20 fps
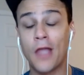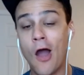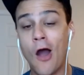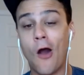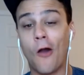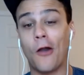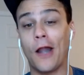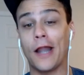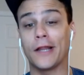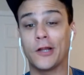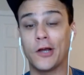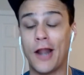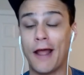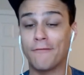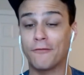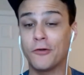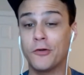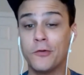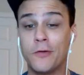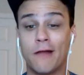All right. Good
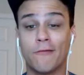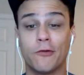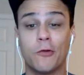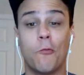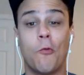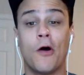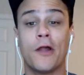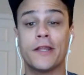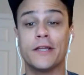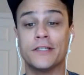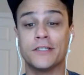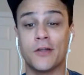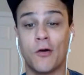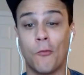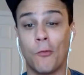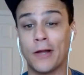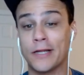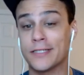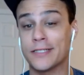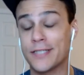afternoon, everyone. As
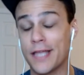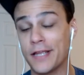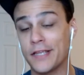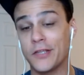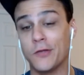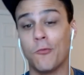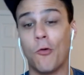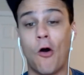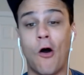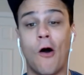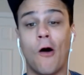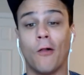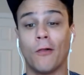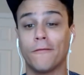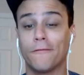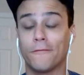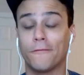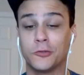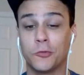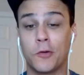always, thank you all
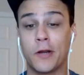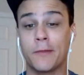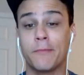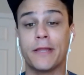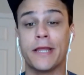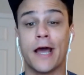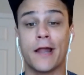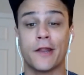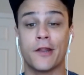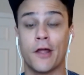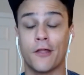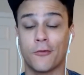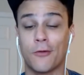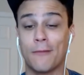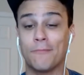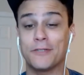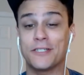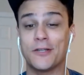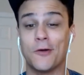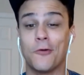for joining me on another
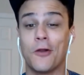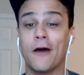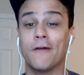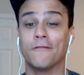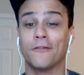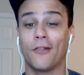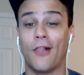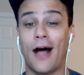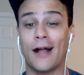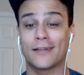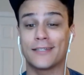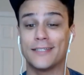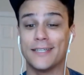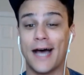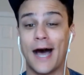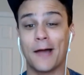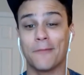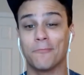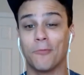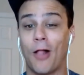episode of Locked
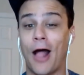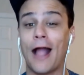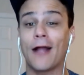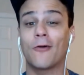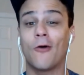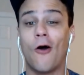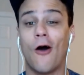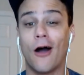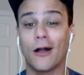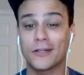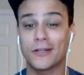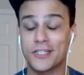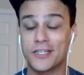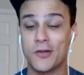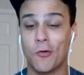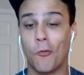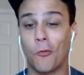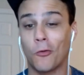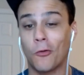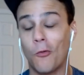On Blackhawks,
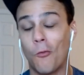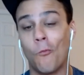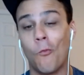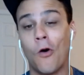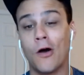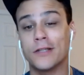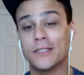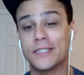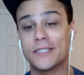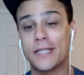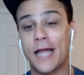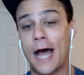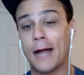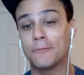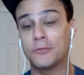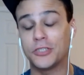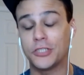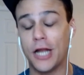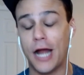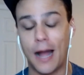your one-stop
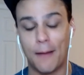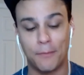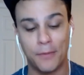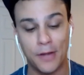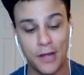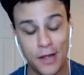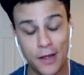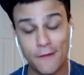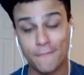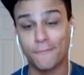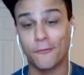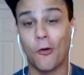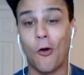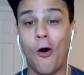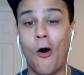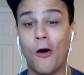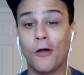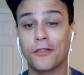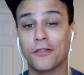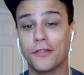shop for
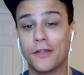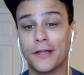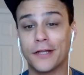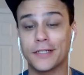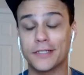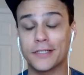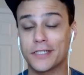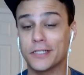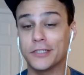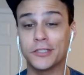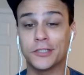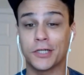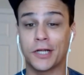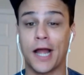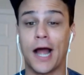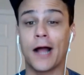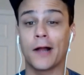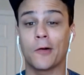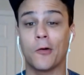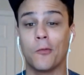all things
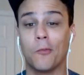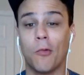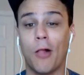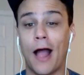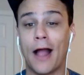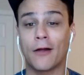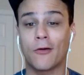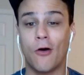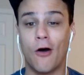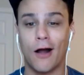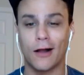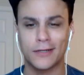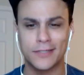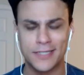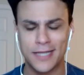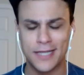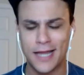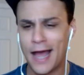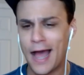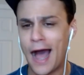Chicago Blackhawks.